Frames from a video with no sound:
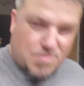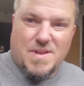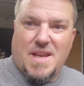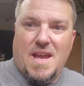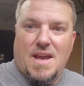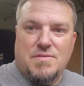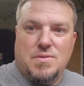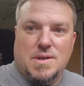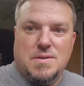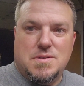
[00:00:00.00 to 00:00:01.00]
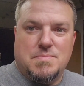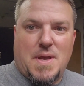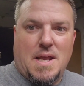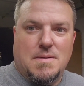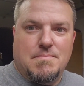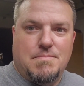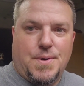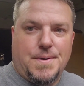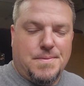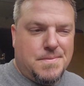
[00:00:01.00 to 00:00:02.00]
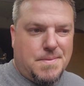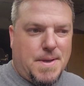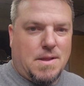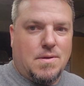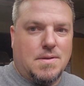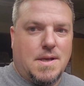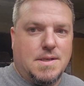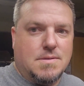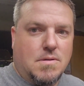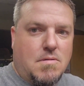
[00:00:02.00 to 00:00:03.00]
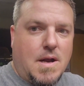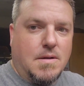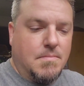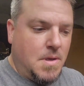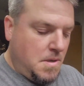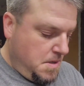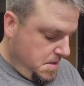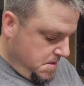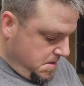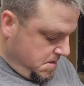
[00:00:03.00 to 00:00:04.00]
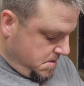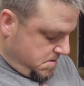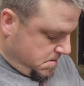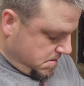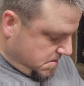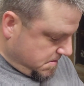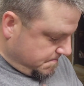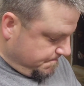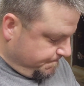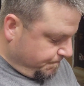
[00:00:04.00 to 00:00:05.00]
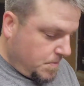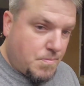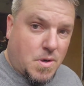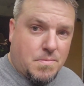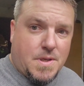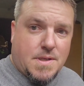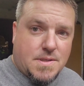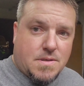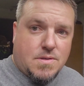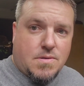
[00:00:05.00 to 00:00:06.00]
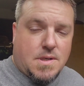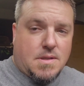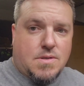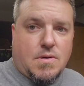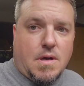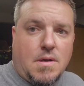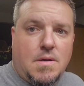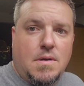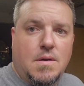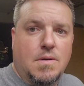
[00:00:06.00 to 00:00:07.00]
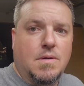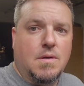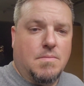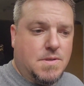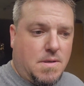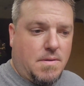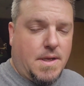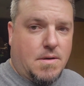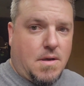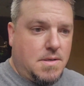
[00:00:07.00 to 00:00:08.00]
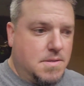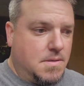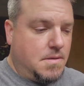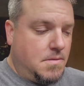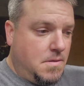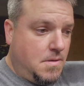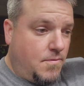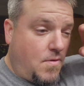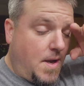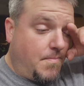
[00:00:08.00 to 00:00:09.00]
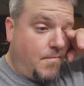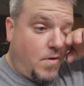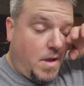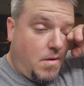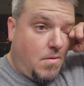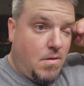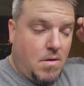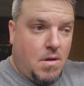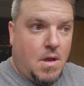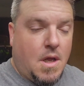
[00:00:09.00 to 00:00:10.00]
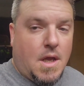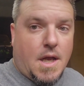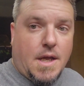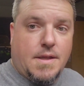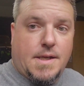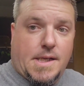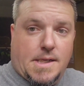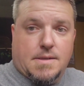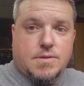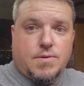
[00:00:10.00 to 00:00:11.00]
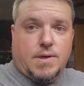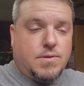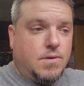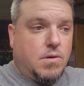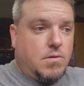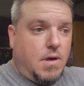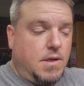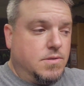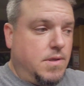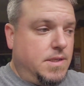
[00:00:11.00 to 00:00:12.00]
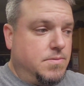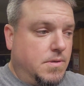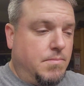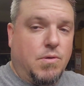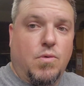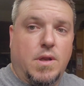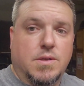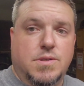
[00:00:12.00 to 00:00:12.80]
really have to. I could just paint them, but to make it look nice, I'll grind them. But it'll be easier to do it on the truck. I'm just going to lay it across the frame for now. And then I got to get stringers to go across, so that's going to be 1 inch